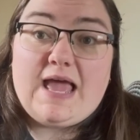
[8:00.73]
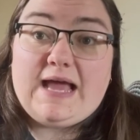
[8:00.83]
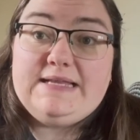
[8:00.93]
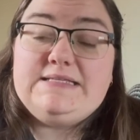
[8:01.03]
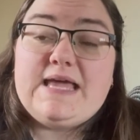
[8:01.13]

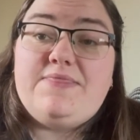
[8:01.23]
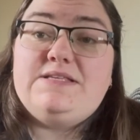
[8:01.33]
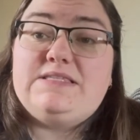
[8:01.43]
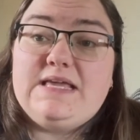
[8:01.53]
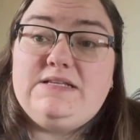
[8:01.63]
I need to get
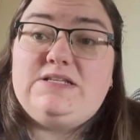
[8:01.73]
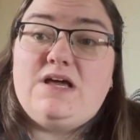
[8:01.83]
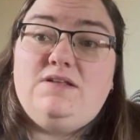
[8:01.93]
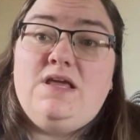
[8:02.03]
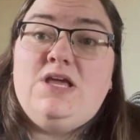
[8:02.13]
this thing
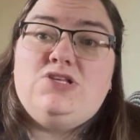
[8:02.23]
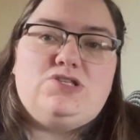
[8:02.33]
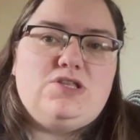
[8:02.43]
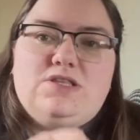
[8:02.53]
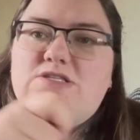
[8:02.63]
done
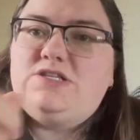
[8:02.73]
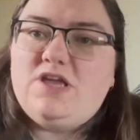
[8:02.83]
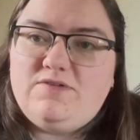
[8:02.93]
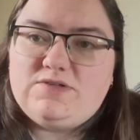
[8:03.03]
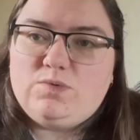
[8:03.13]
so that the
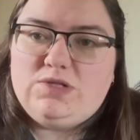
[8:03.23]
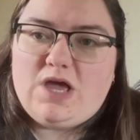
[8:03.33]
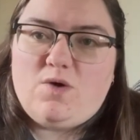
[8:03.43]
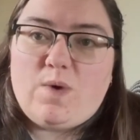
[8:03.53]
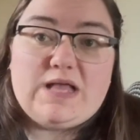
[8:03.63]
service will
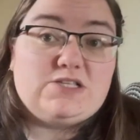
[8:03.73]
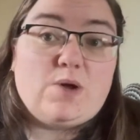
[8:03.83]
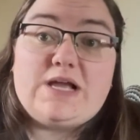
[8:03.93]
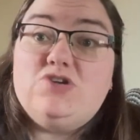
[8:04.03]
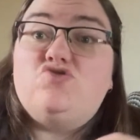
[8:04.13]
go well,
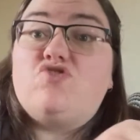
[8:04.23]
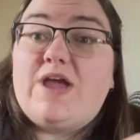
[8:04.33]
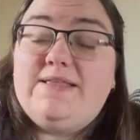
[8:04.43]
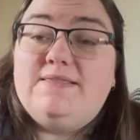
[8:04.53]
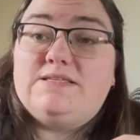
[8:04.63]
so I can
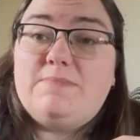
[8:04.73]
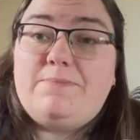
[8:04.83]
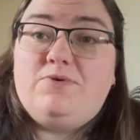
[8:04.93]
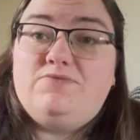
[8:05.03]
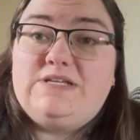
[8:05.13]
train this
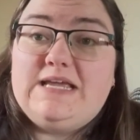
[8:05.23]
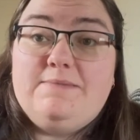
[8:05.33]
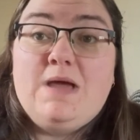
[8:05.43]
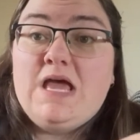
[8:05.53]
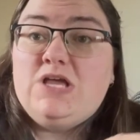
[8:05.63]
member of team,